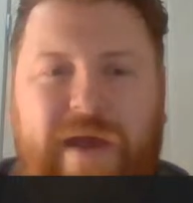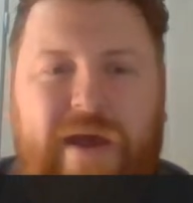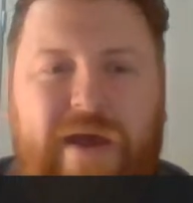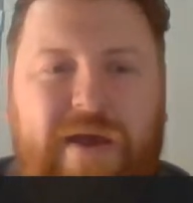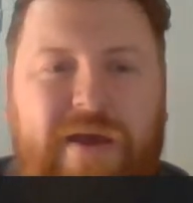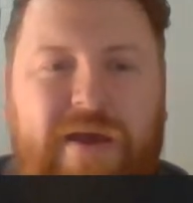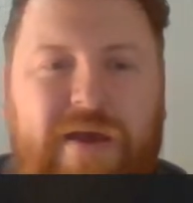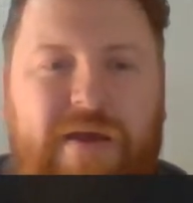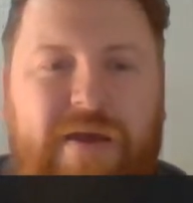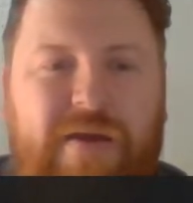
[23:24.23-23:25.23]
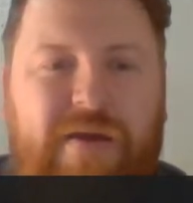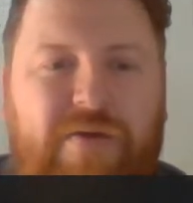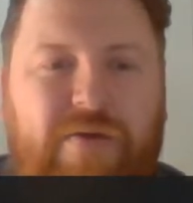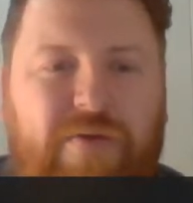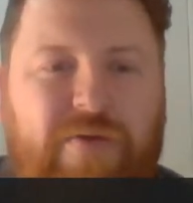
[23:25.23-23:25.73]
And
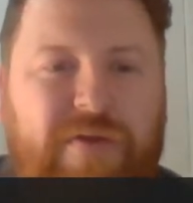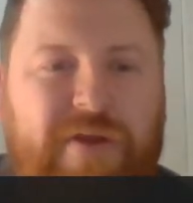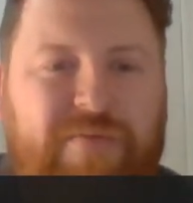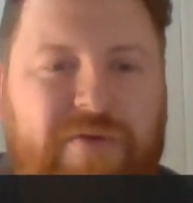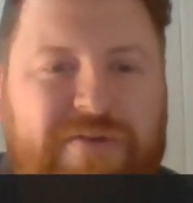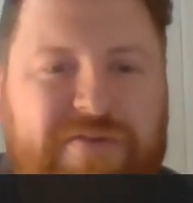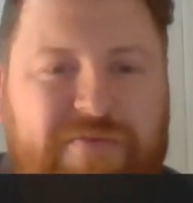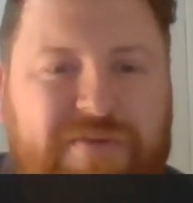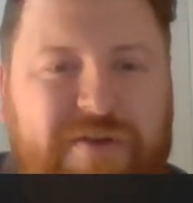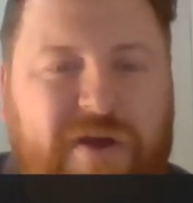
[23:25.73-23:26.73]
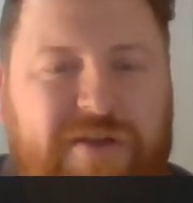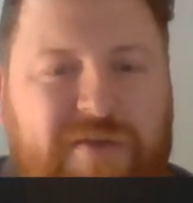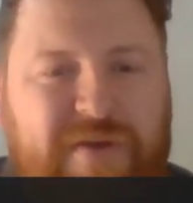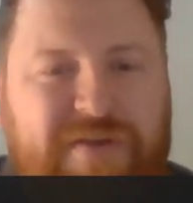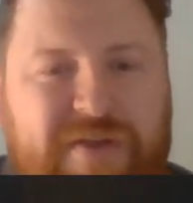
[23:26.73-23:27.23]
Corley, what if someone started
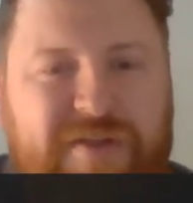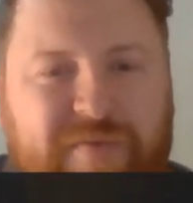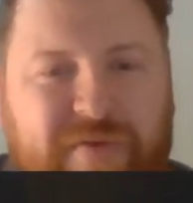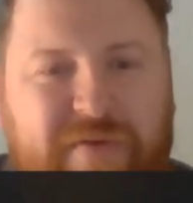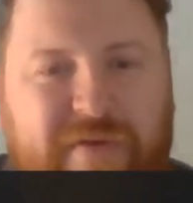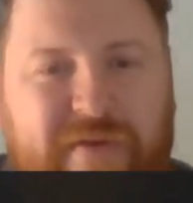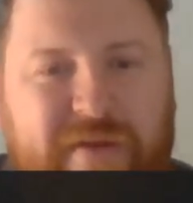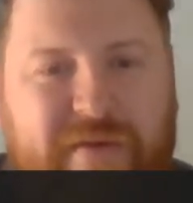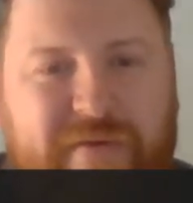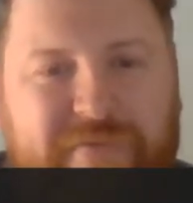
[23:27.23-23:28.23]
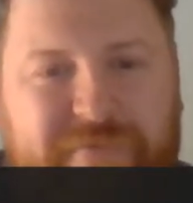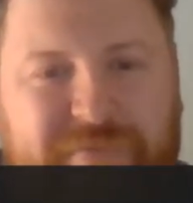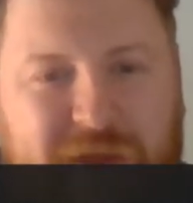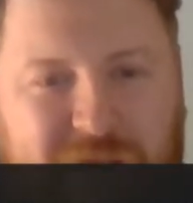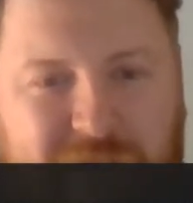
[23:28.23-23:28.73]
a business but
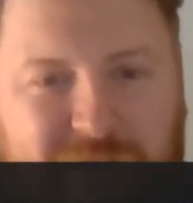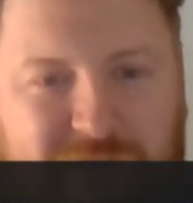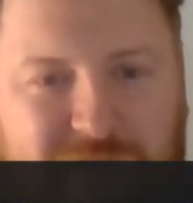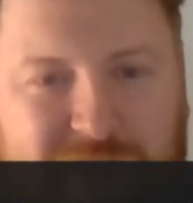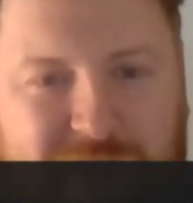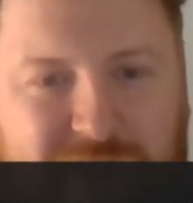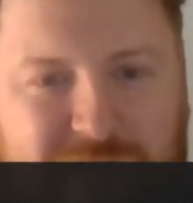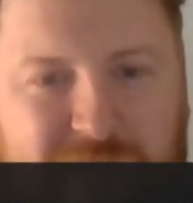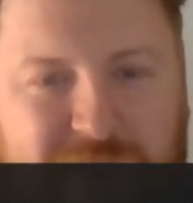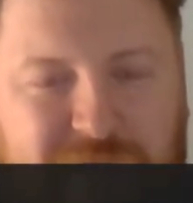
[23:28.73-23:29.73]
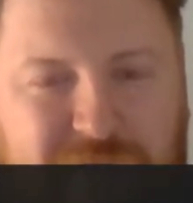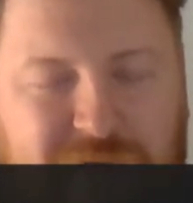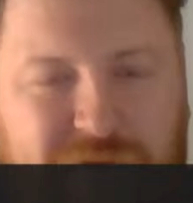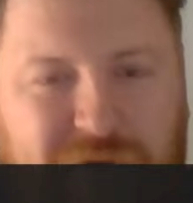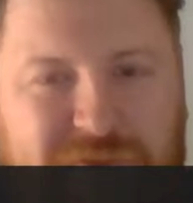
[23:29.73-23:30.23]
fell ill and
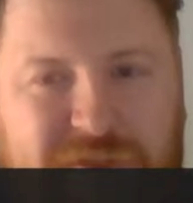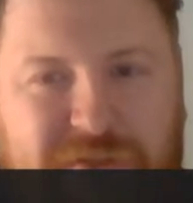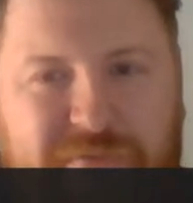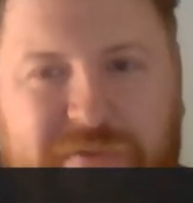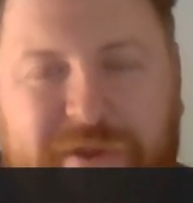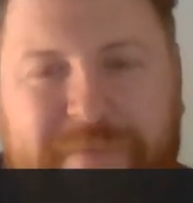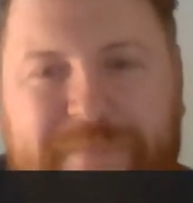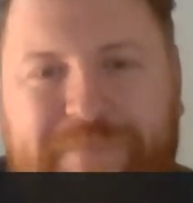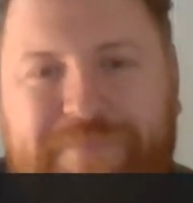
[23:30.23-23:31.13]
couldn't continue with it?